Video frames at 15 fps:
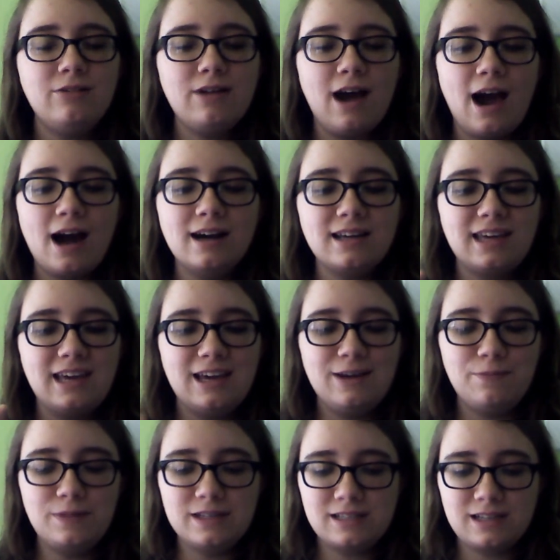I don't know how to
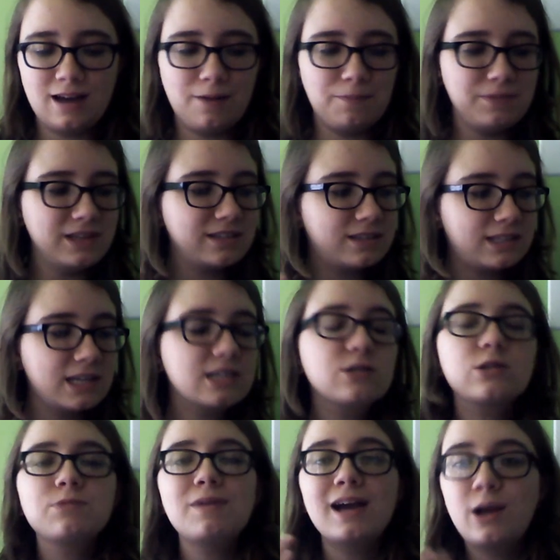keep this up. This
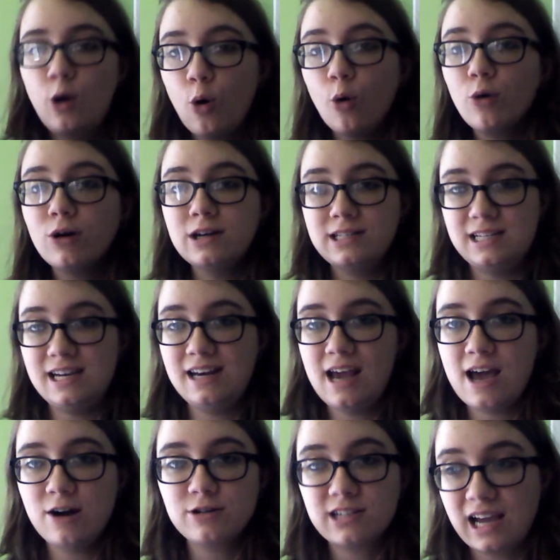was my quarantine
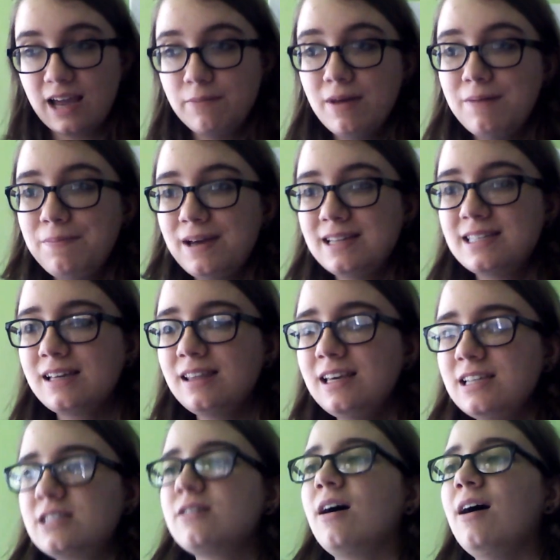entertainment,
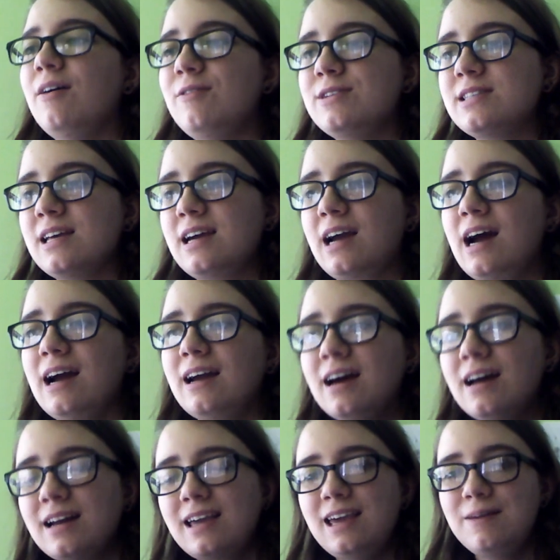basically. So I was like, I
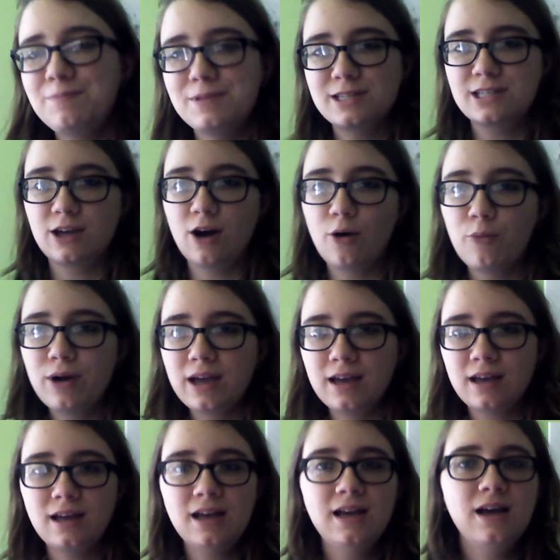gotta keep this
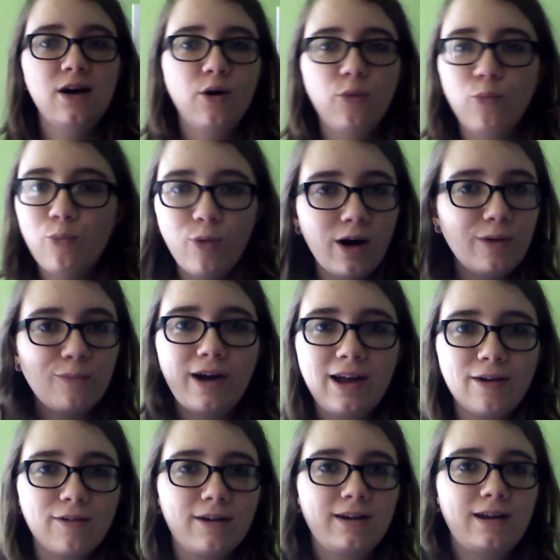going one
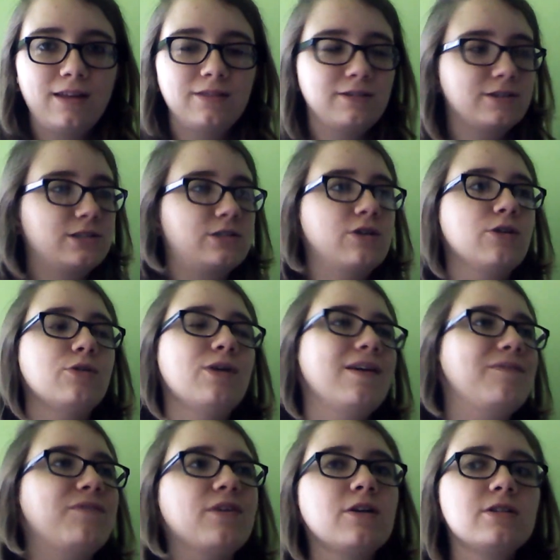way or another. So
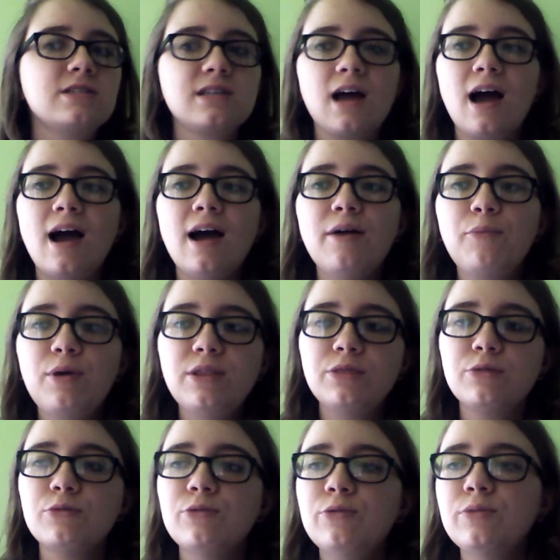at first I went
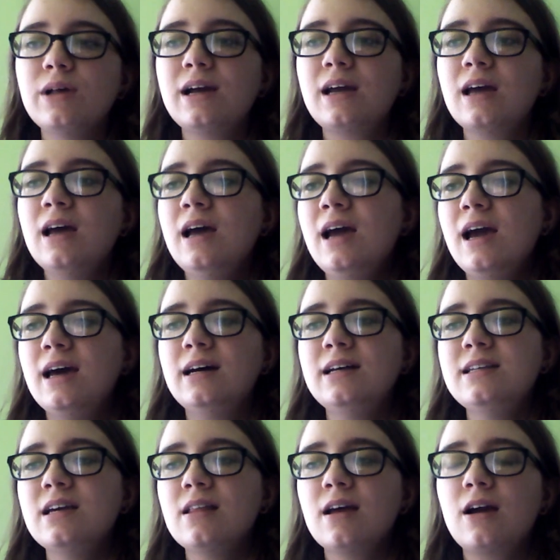through like an
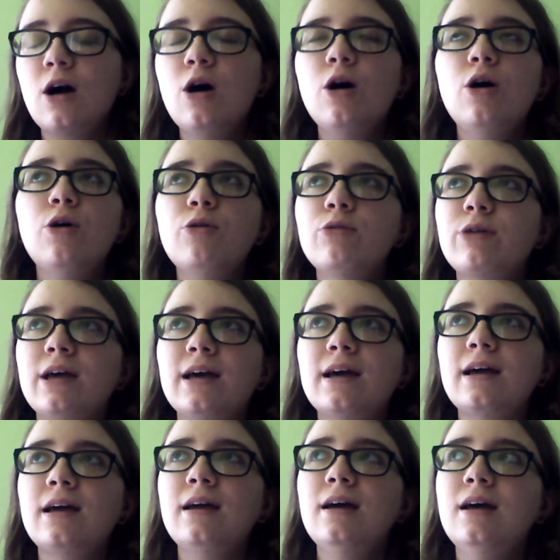idea like, oh,
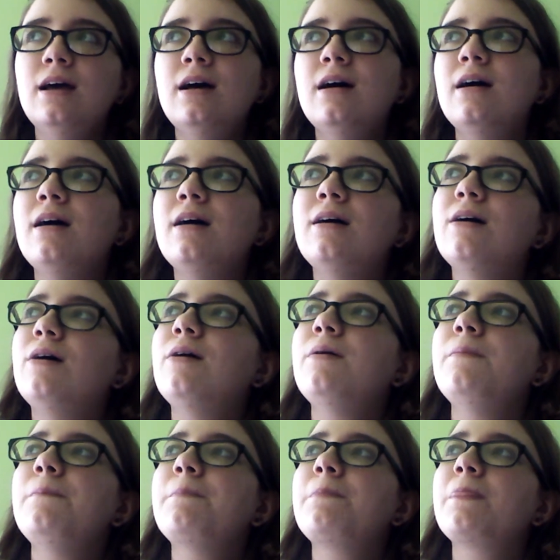okay.
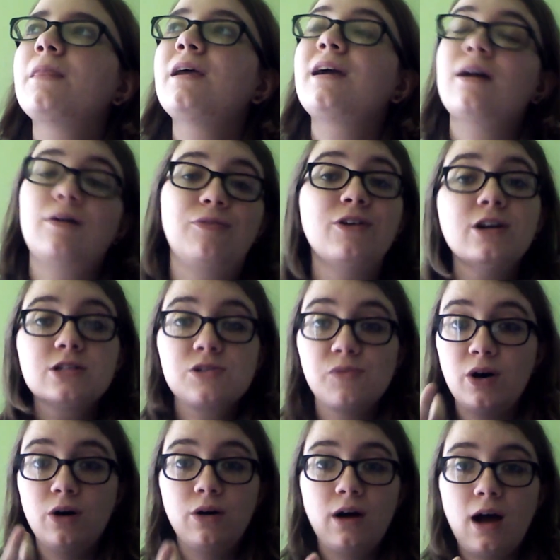Like, first of
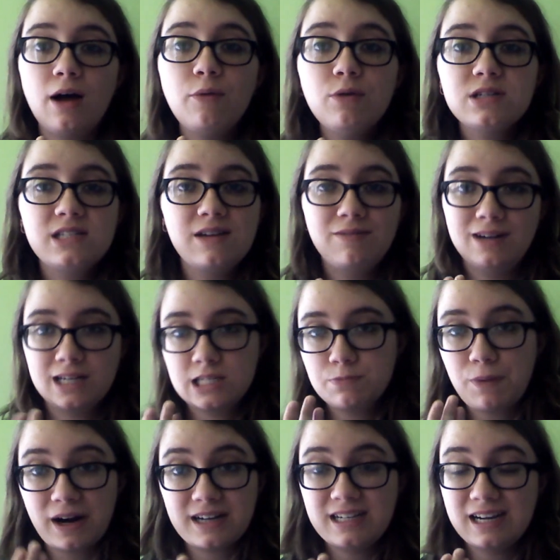all, I wasn't even
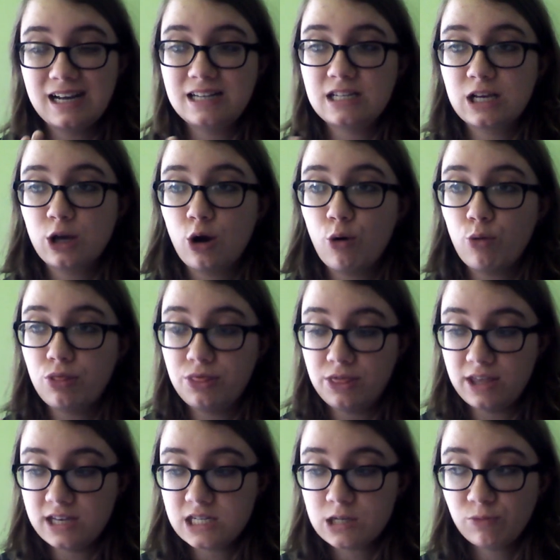expecting it to go
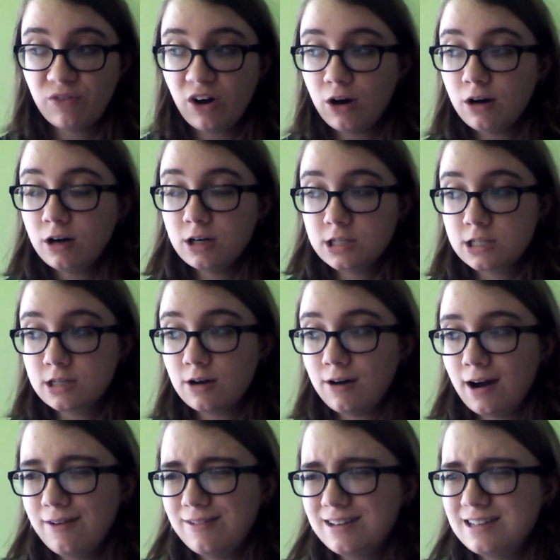this far. So
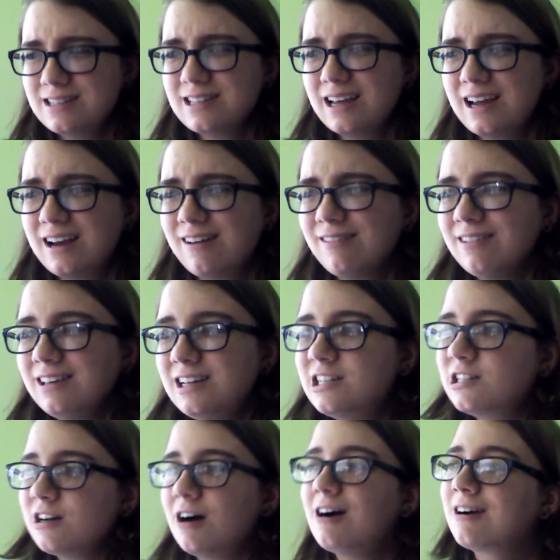I was like really
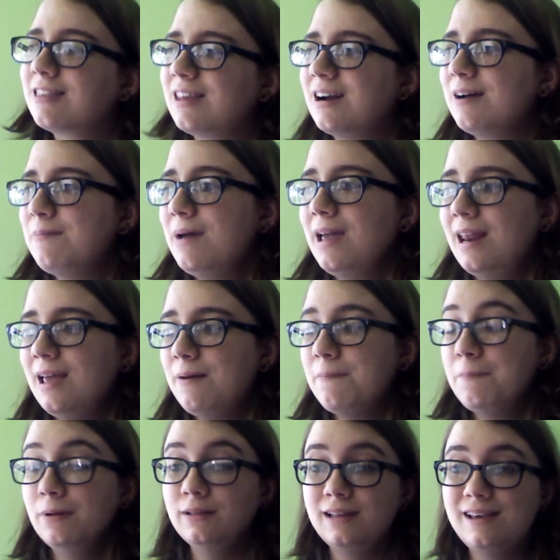shocked that I made
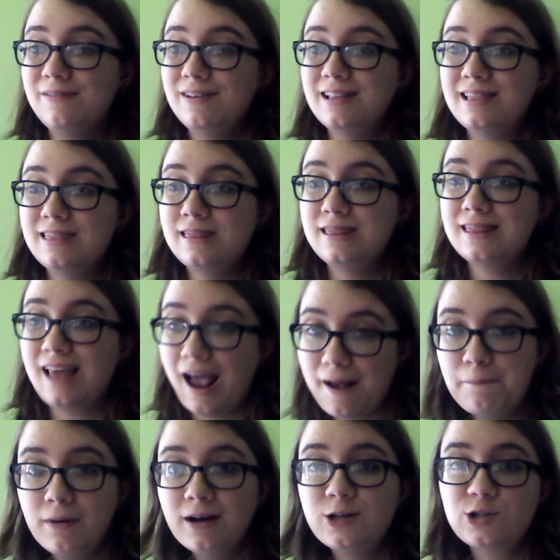him believe it
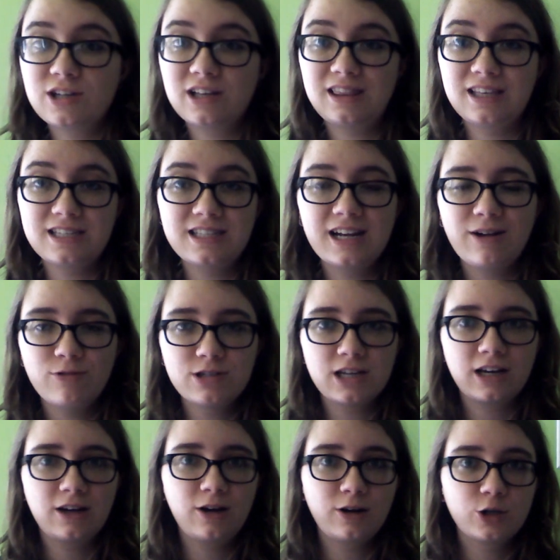that much that this thing was
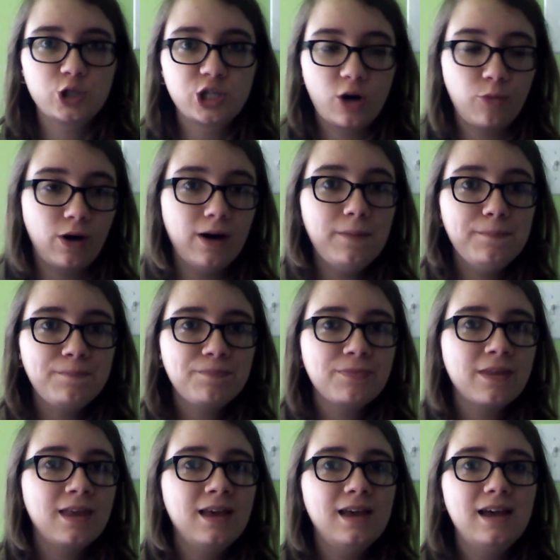like gonna show up.
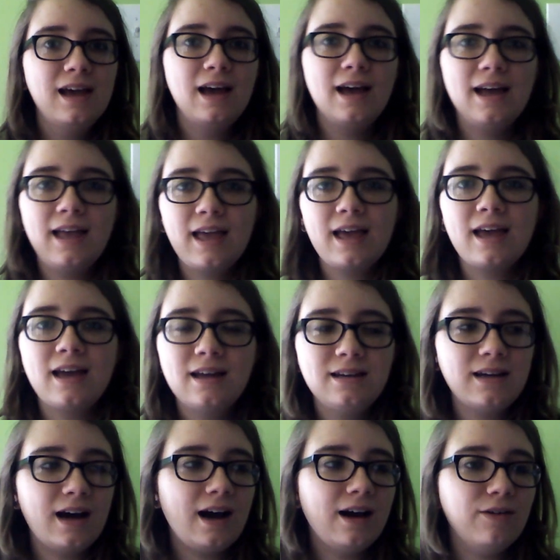
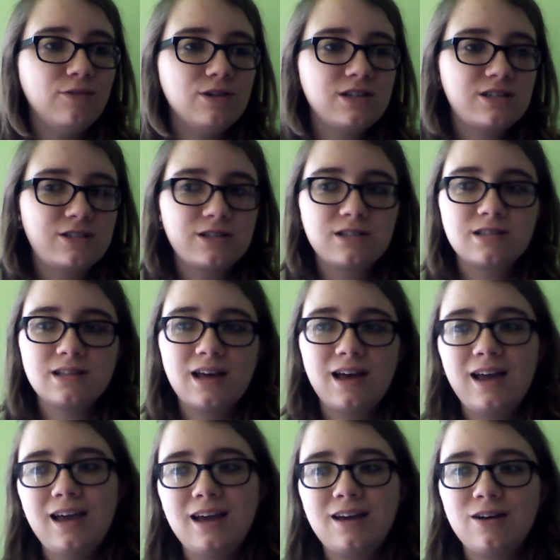And I was just
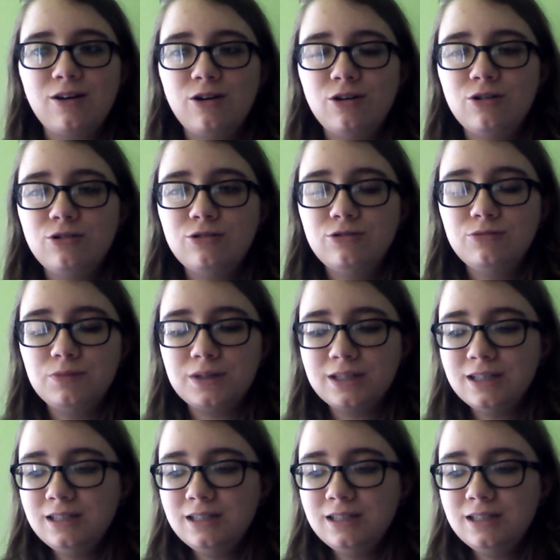like, oh my